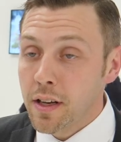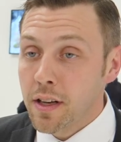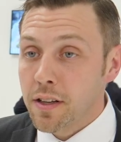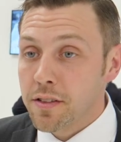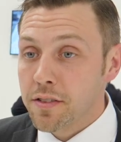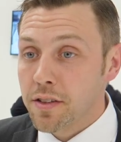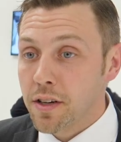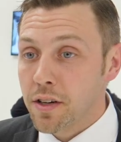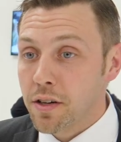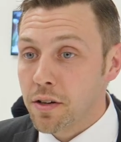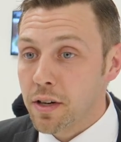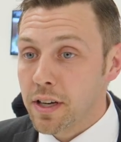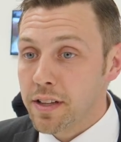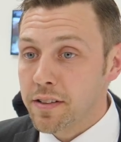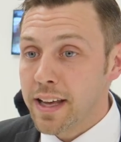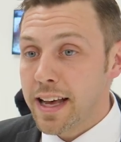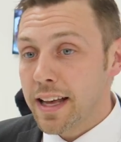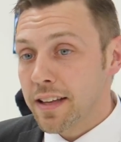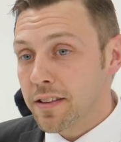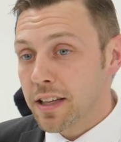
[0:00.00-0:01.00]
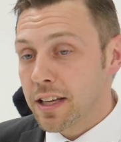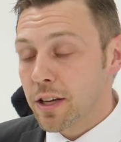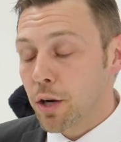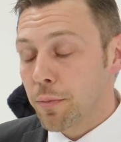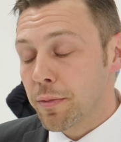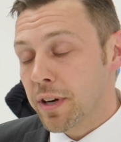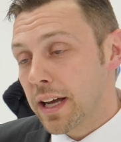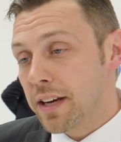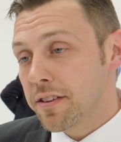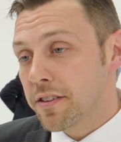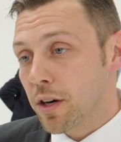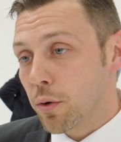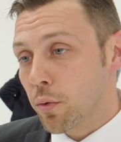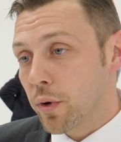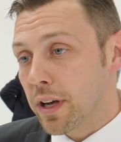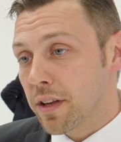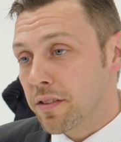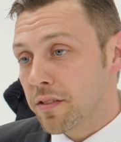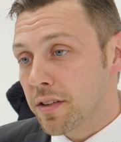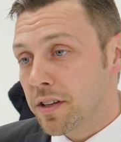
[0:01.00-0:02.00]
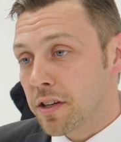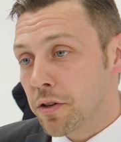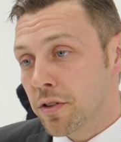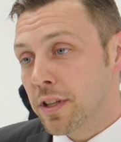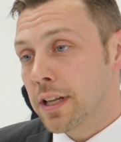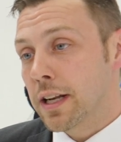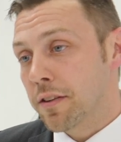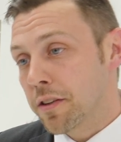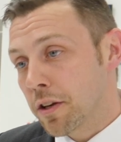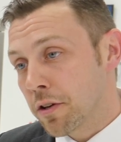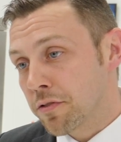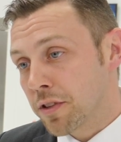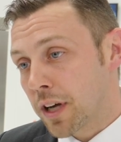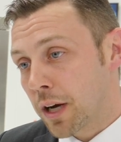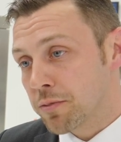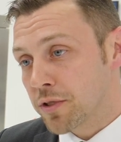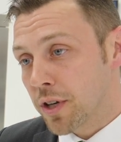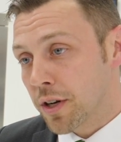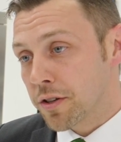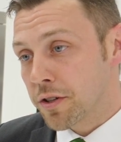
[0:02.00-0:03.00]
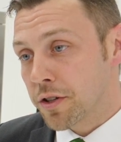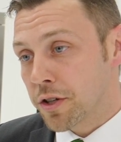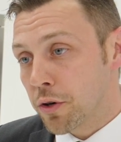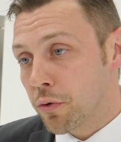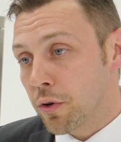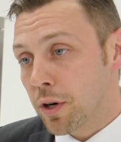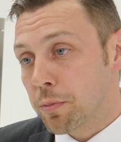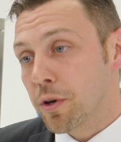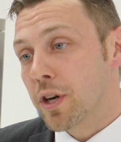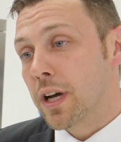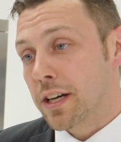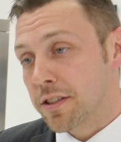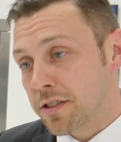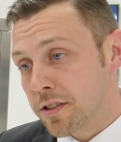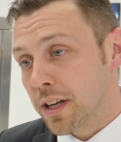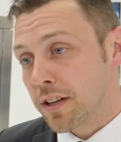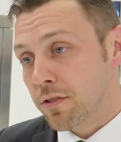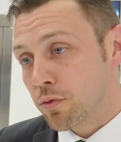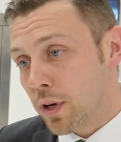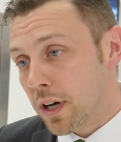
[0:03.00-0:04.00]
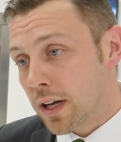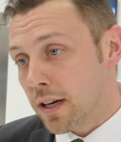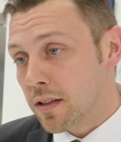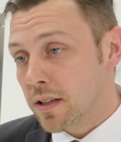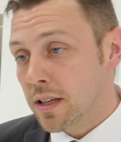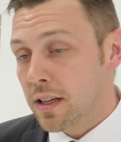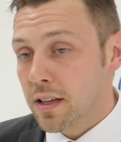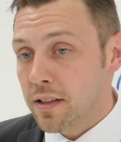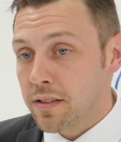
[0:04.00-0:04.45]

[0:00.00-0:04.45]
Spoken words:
So that, in combination with the utility consumption during production as well,